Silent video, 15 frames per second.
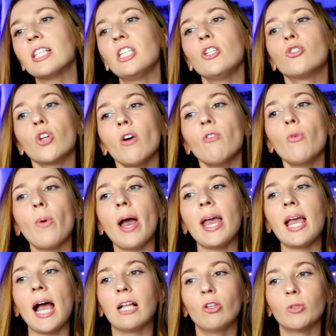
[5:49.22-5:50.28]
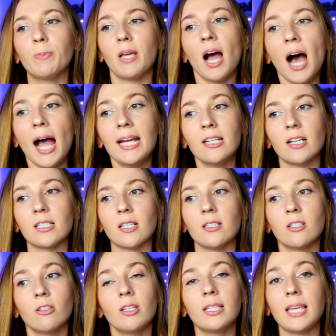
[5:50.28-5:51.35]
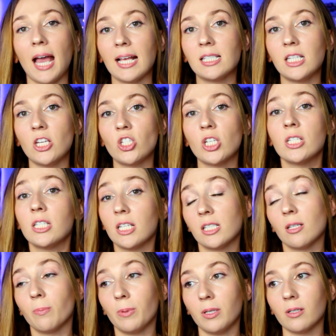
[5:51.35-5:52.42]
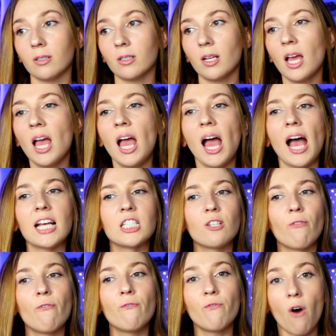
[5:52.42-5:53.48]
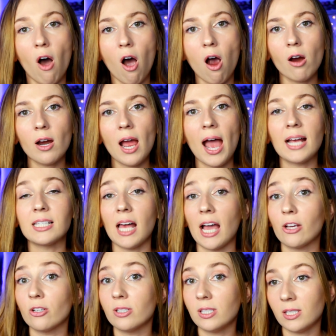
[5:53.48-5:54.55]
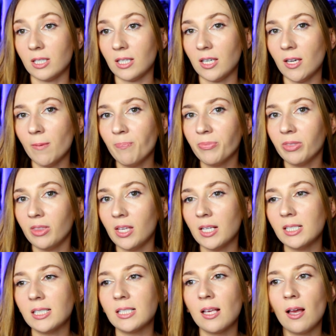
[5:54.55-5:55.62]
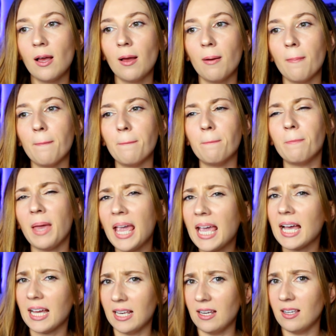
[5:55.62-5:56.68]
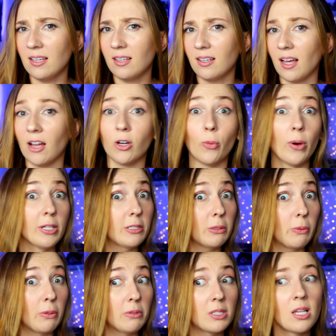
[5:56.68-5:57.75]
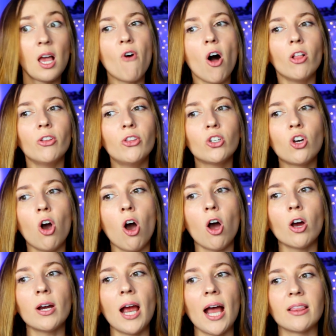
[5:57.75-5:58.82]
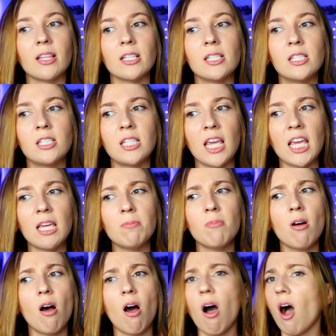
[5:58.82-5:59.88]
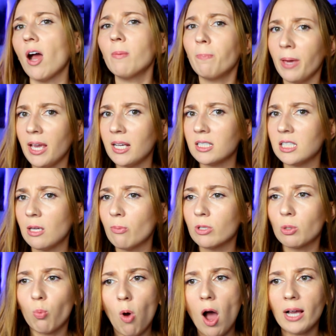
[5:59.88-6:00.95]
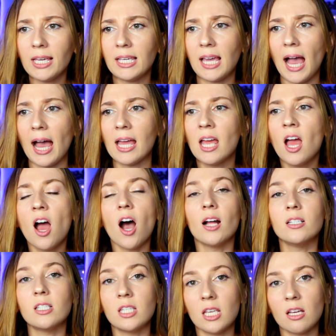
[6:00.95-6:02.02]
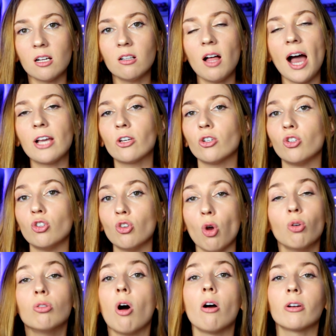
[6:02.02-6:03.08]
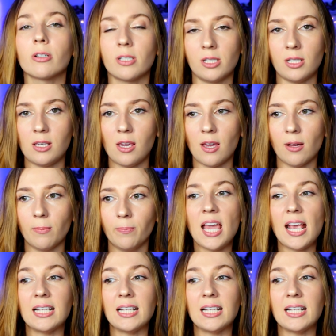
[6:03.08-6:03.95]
As he drove away, I looked behind us until the gas station disappeared. As far as I could see, this man I don't know why it's in quotes, followed the car at the same odd pace he was walking at until I could no longer see him.